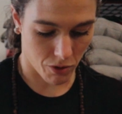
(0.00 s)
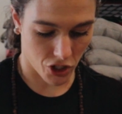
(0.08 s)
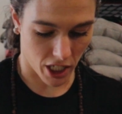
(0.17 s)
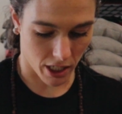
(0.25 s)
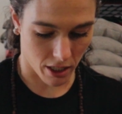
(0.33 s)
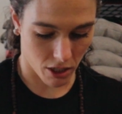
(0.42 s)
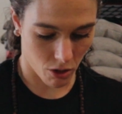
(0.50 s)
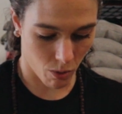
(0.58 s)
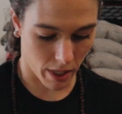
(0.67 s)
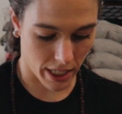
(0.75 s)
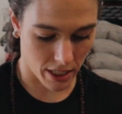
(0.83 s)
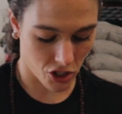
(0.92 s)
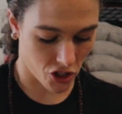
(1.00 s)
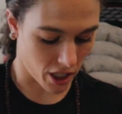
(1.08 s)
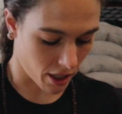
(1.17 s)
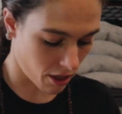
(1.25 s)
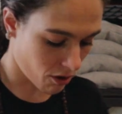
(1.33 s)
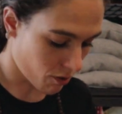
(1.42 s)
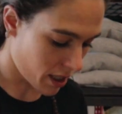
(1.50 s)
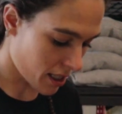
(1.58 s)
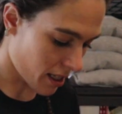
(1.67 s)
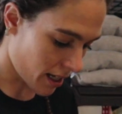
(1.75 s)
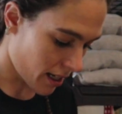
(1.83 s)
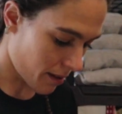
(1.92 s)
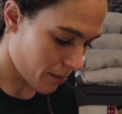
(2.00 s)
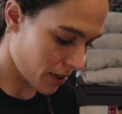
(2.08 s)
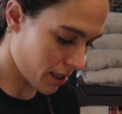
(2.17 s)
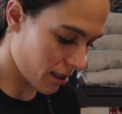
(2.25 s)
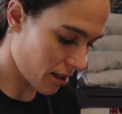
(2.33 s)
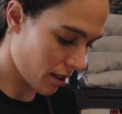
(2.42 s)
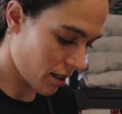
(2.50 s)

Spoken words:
Check it twice, check it 3 times.